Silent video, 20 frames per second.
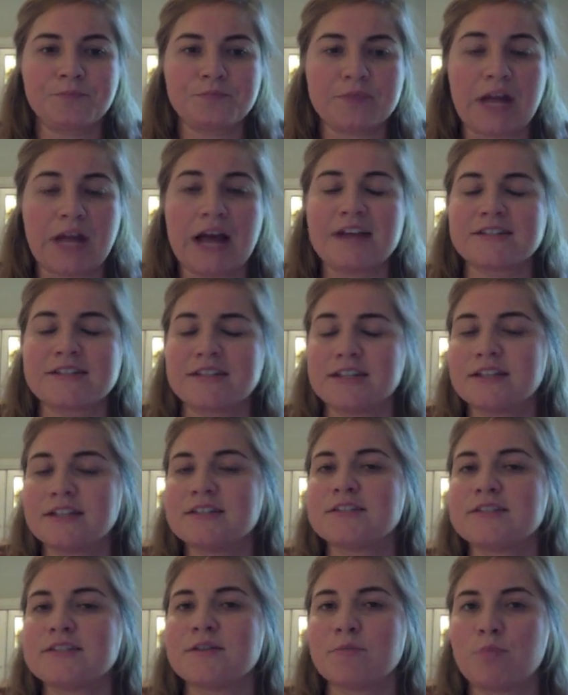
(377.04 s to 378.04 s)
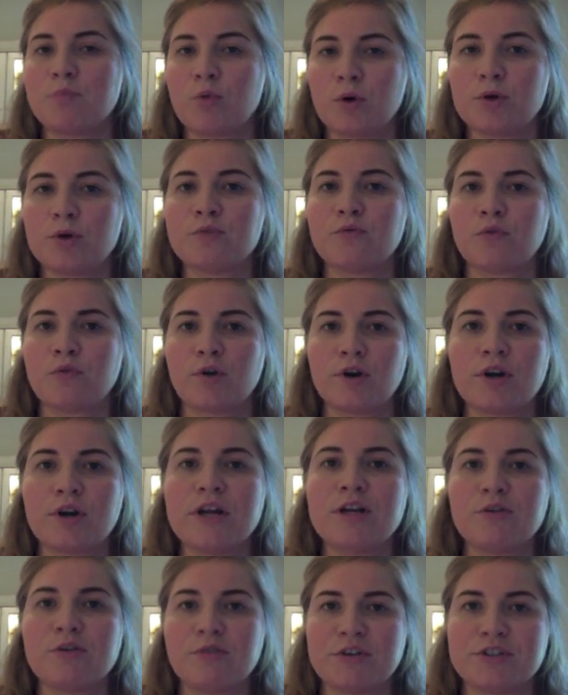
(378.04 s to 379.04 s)
as it is important for
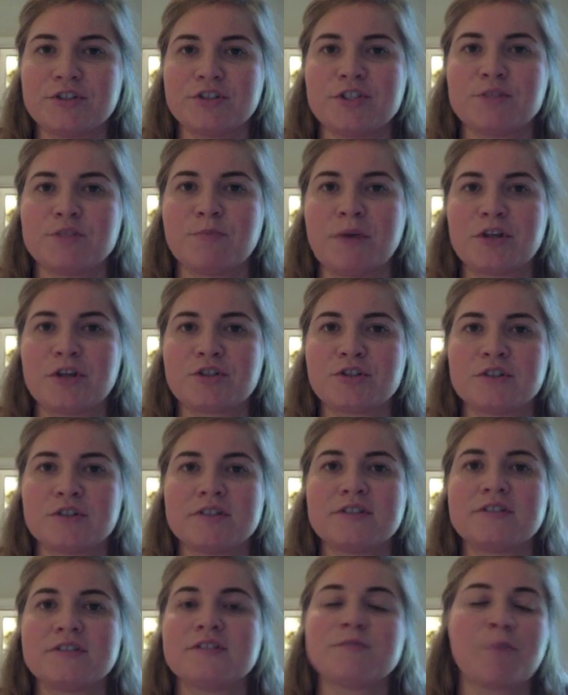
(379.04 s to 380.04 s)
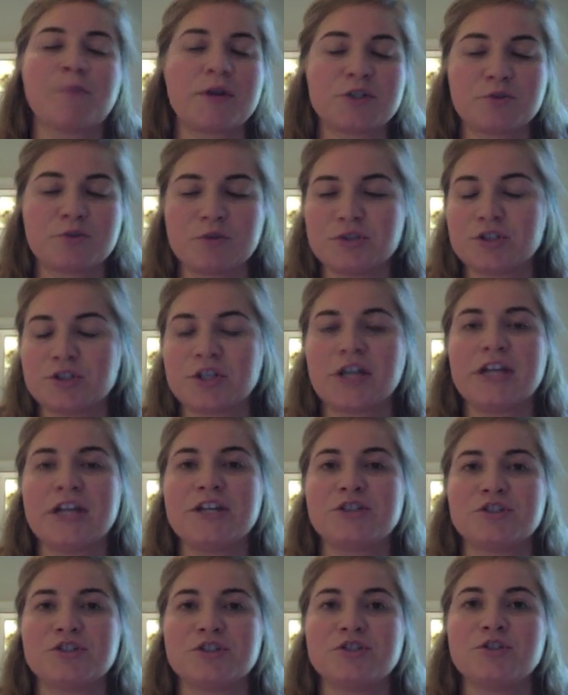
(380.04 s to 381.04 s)
intervention specialists, special
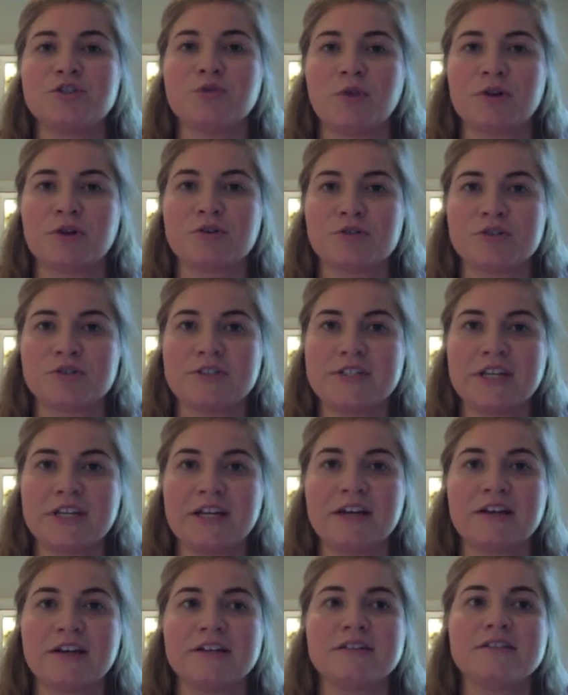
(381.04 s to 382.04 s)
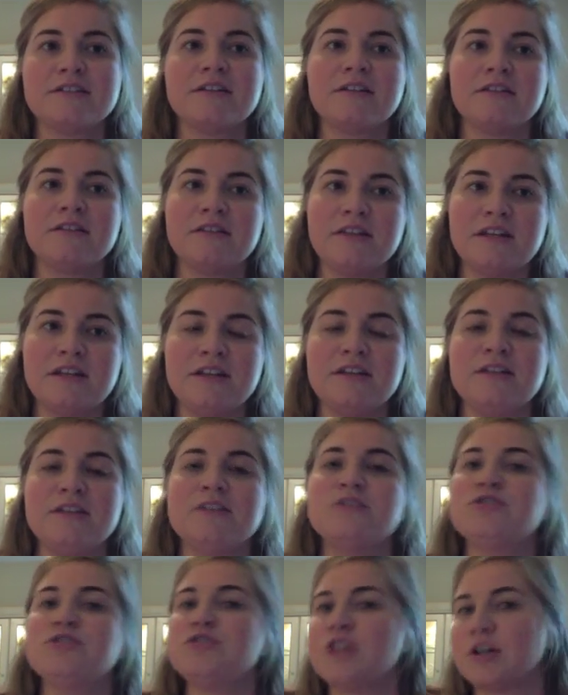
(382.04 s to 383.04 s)
education, to understand
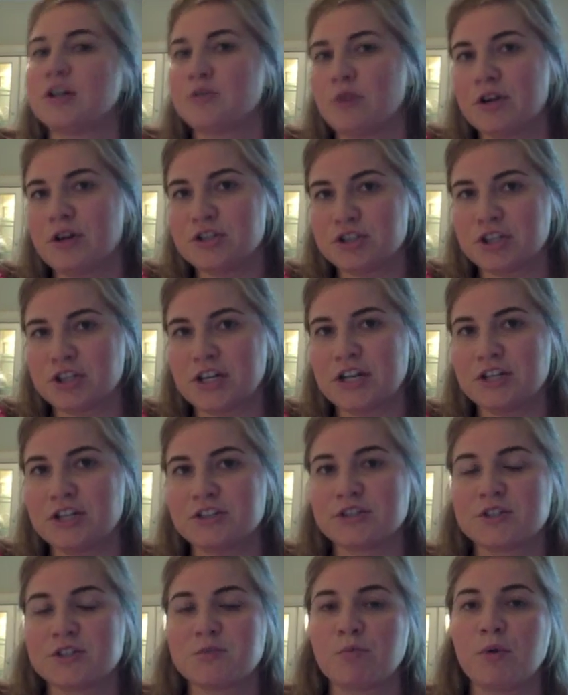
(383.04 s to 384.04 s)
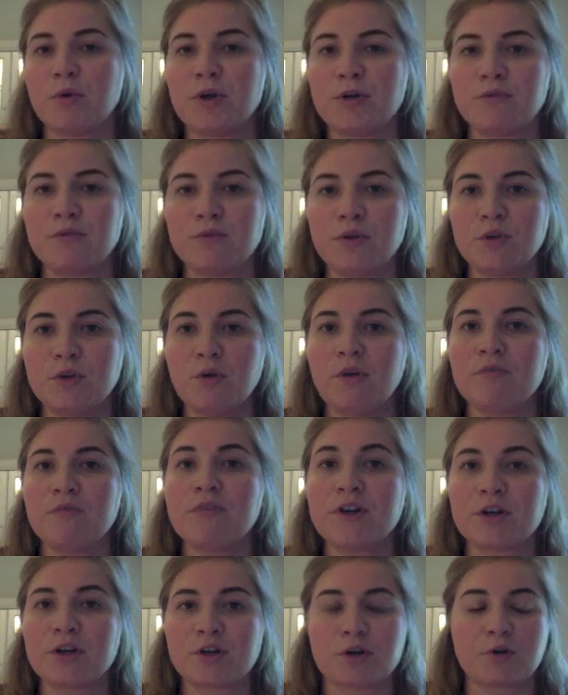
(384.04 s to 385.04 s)
the general education's point of view of
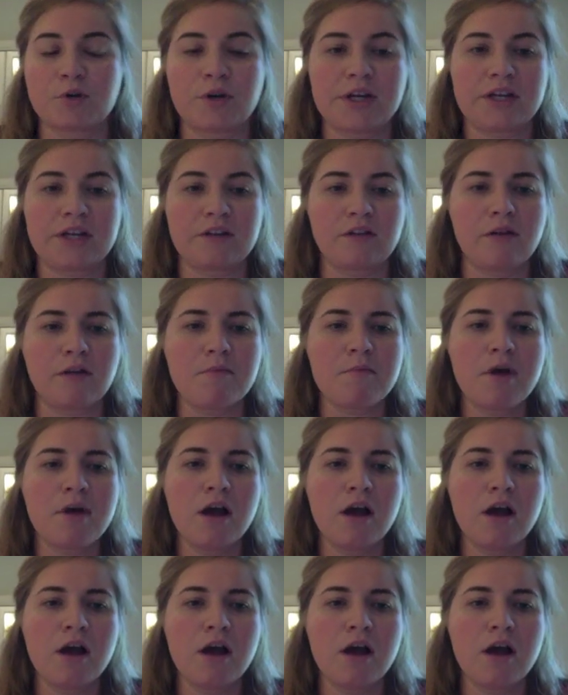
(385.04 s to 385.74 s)
their curriculum.